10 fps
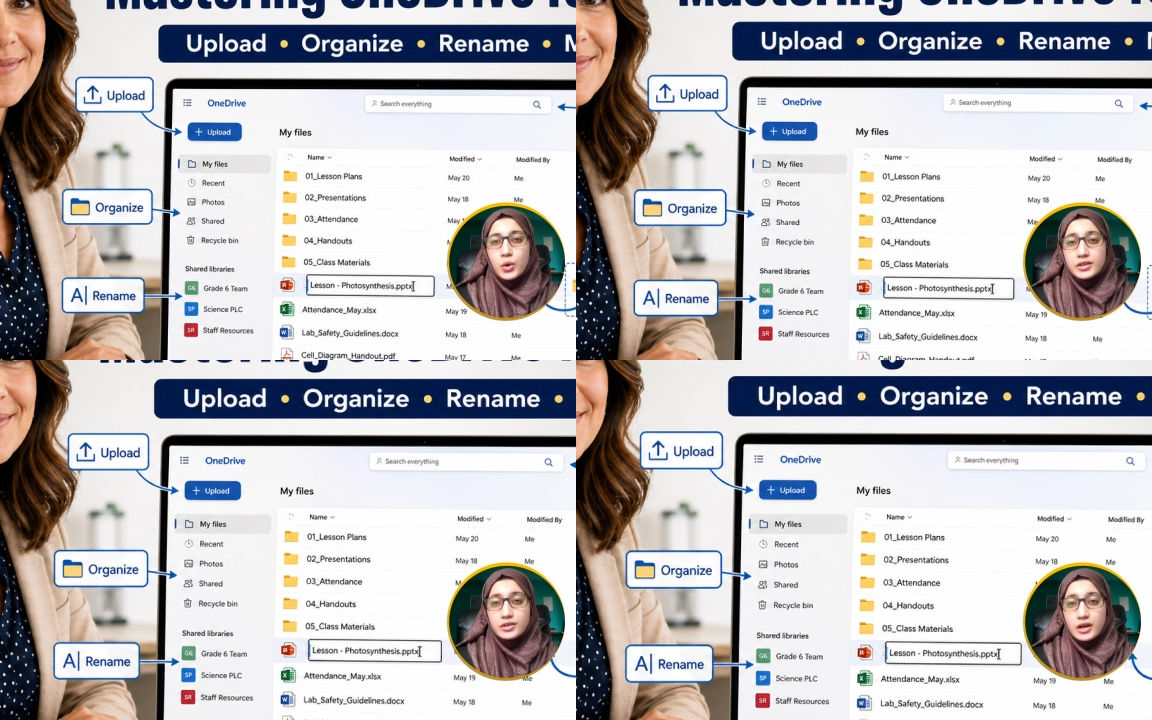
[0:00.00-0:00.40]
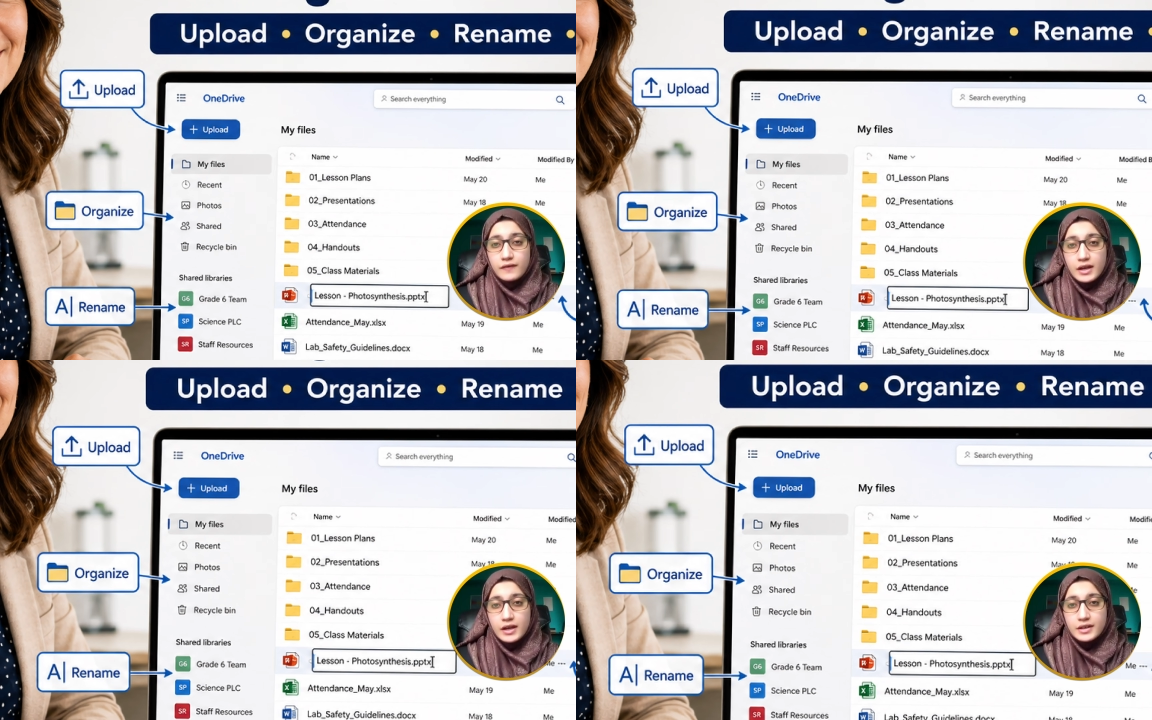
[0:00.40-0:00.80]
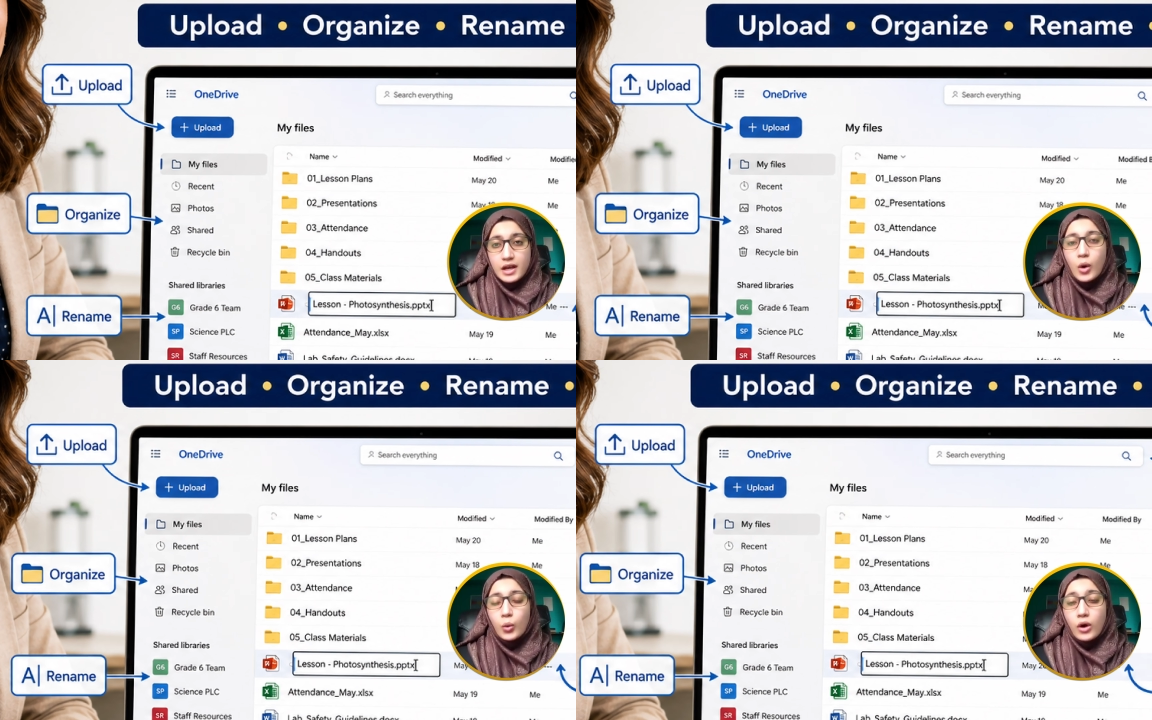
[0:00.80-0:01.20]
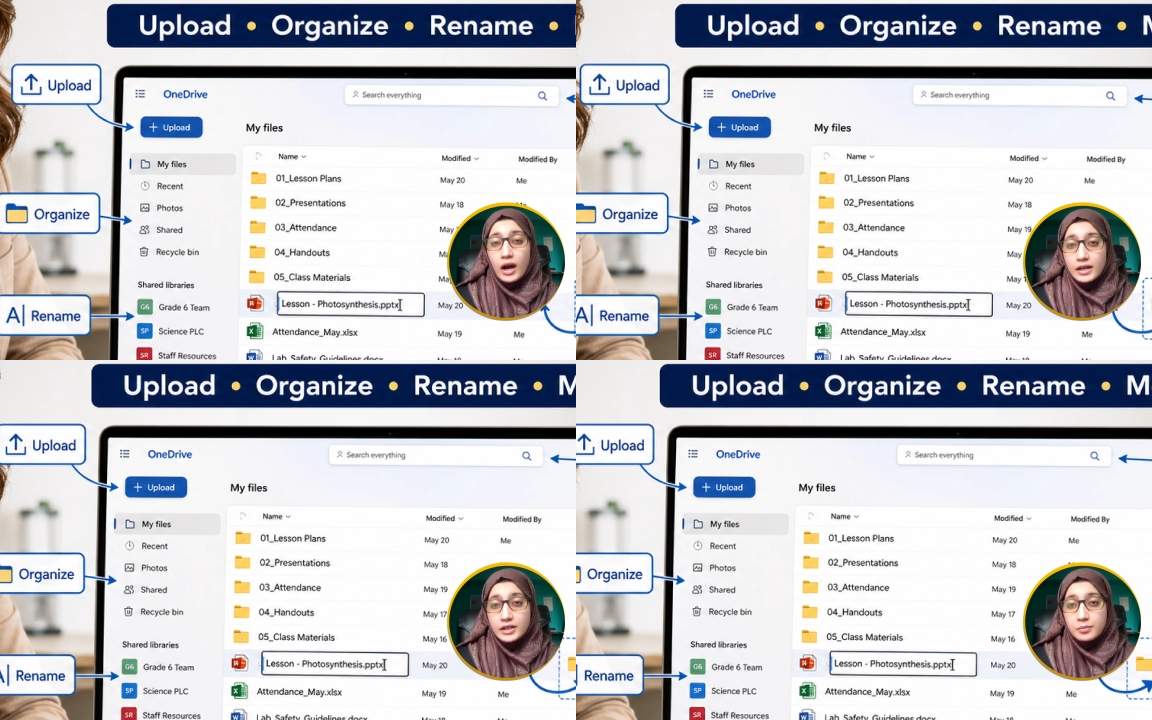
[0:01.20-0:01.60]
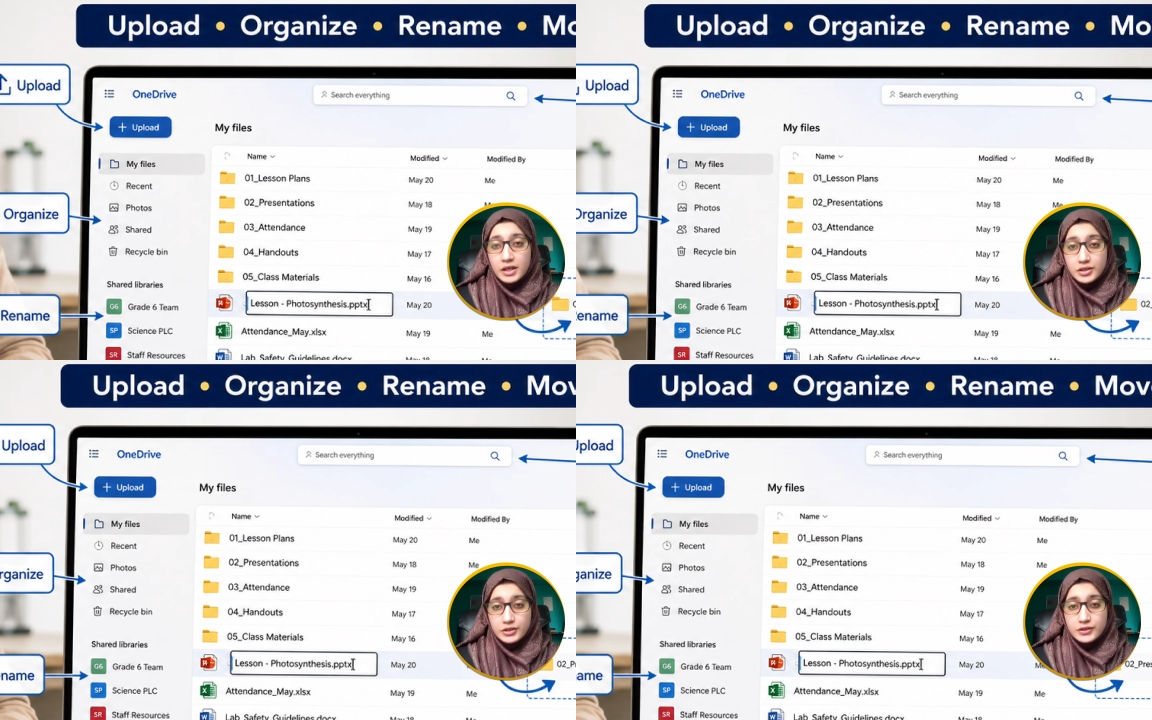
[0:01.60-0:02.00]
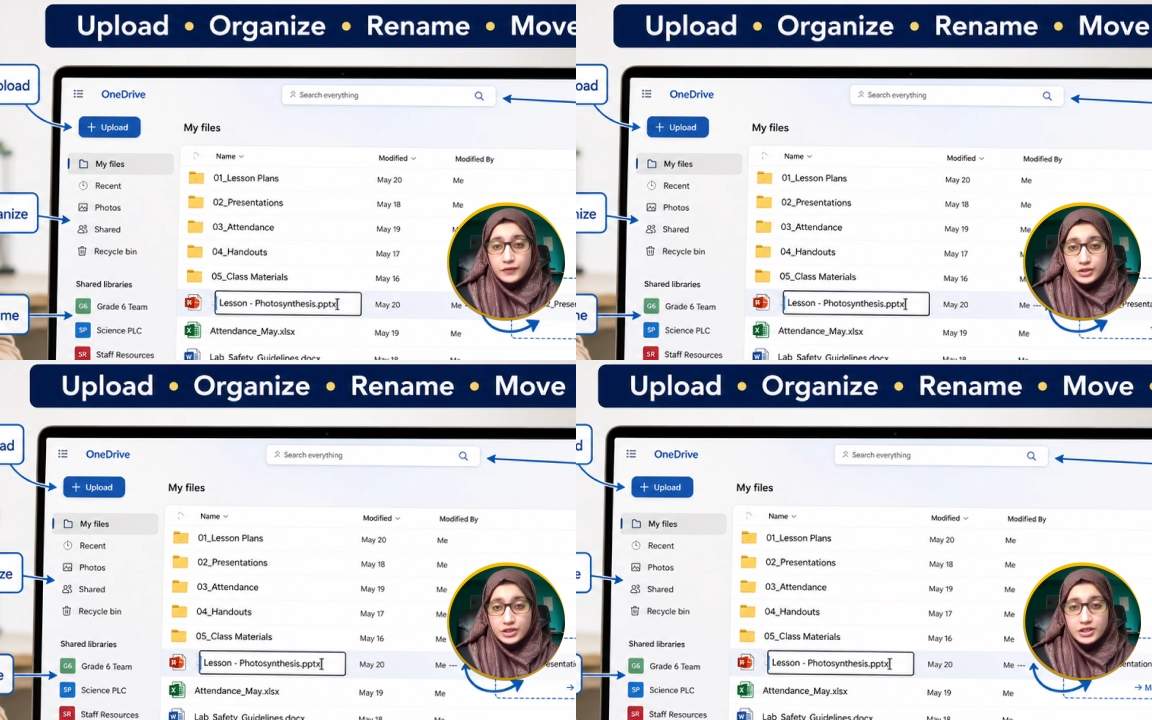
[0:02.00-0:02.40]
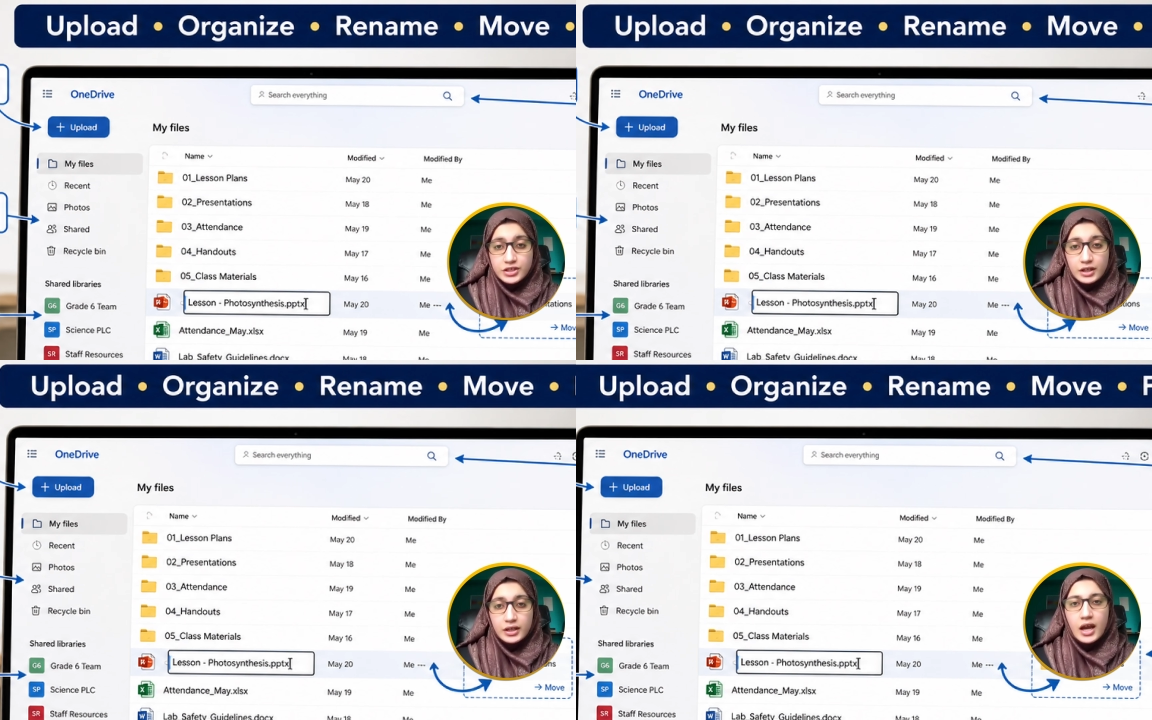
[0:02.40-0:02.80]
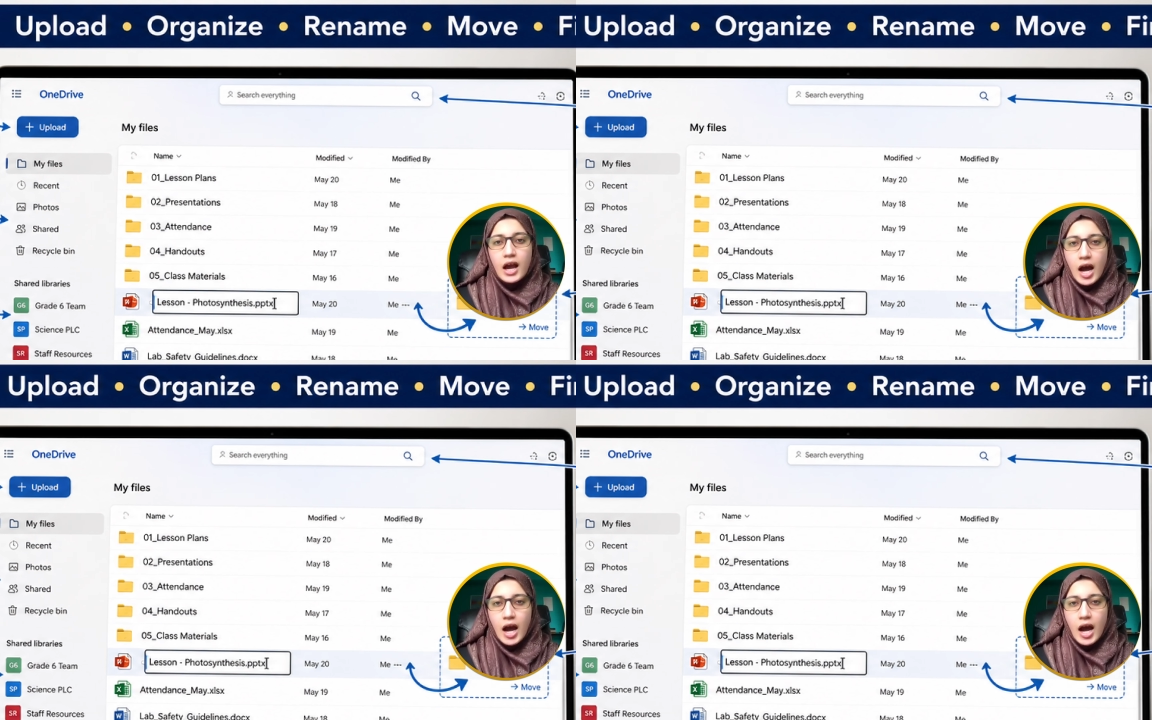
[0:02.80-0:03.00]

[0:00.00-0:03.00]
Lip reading: OneDrive is, why it matters for teaching,